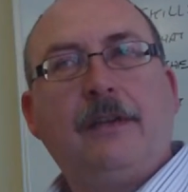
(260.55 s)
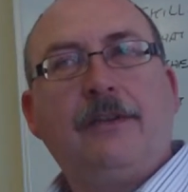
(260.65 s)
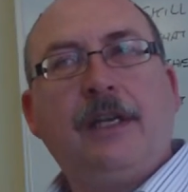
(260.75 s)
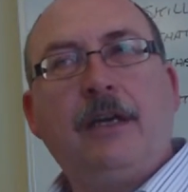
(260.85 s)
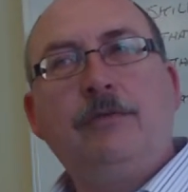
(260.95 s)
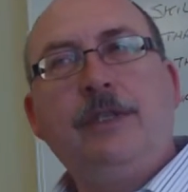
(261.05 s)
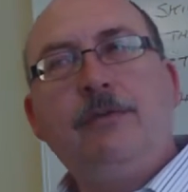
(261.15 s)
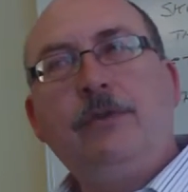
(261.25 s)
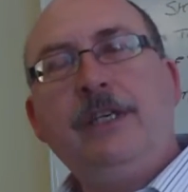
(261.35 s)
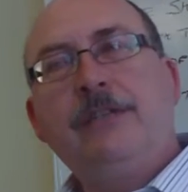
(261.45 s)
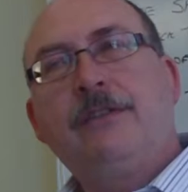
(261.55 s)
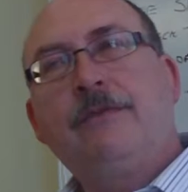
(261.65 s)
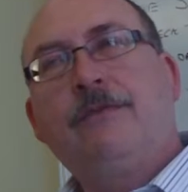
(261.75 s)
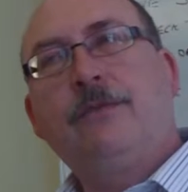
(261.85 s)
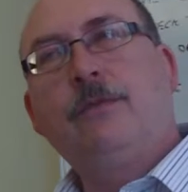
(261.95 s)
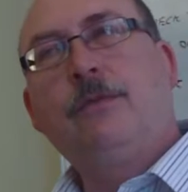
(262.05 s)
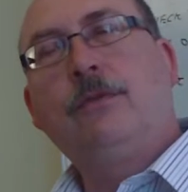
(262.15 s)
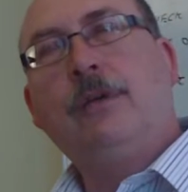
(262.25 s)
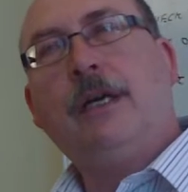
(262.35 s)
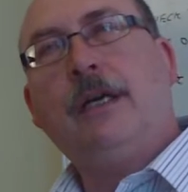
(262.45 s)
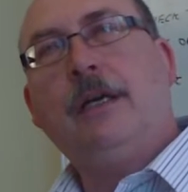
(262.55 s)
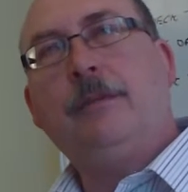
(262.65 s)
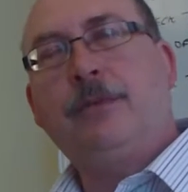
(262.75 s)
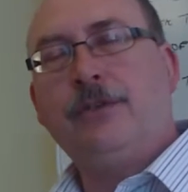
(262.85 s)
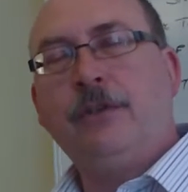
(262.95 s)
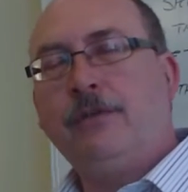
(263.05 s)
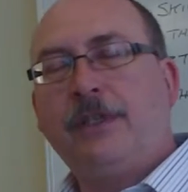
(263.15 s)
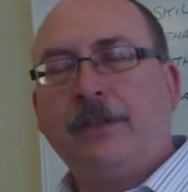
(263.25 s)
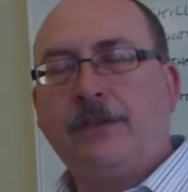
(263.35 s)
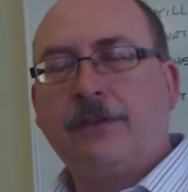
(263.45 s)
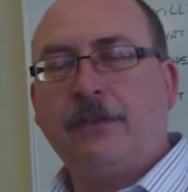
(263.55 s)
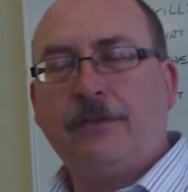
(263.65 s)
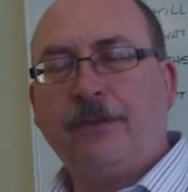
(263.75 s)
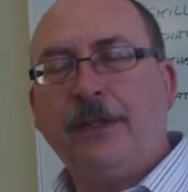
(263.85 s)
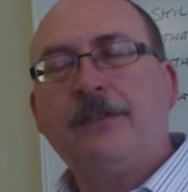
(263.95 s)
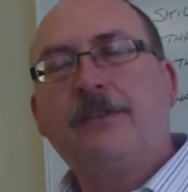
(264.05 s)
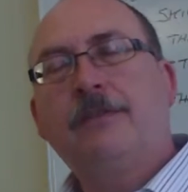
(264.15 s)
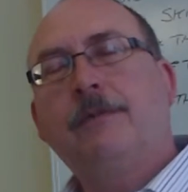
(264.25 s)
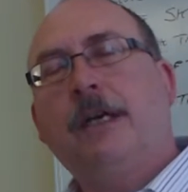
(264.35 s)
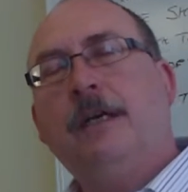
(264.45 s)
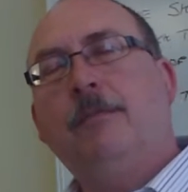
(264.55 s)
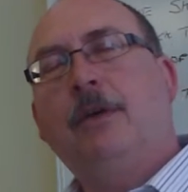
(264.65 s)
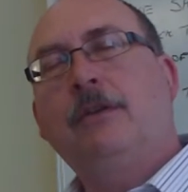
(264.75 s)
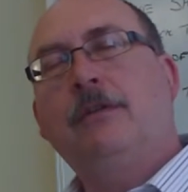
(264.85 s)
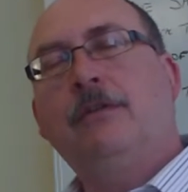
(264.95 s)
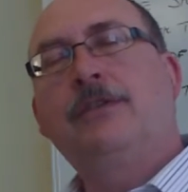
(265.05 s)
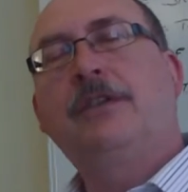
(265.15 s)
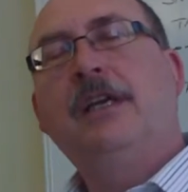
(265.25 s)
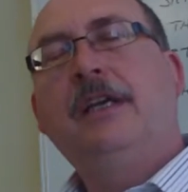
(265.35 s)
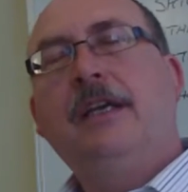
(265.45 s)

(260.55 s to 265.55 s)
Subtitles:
the only reason for producing the surface models